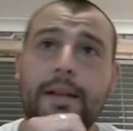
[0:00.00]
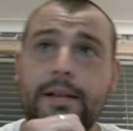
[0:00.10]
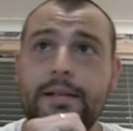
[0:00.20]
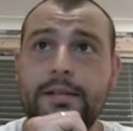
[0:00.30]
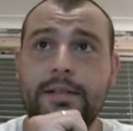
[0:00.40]

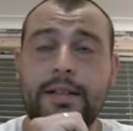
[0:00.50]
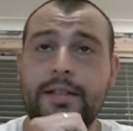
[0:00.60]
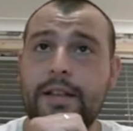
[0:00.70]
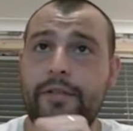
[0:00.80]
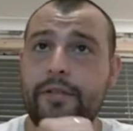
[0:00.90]
d7,
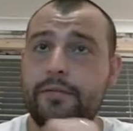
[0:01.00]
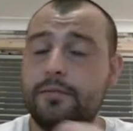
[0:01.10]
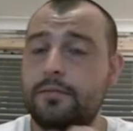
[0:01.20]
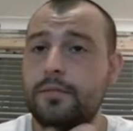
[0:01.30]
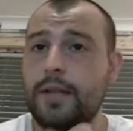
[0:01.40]

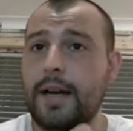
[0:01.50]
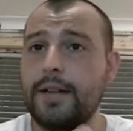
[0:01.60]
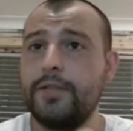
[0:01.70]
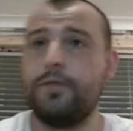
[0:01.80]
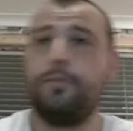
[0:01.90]
knight
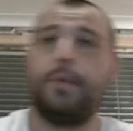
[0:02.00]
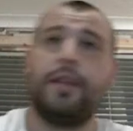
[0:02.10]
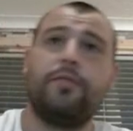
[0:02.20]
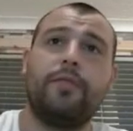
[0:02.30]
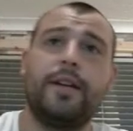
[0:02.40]
to
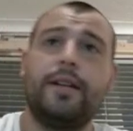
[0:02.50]
b3,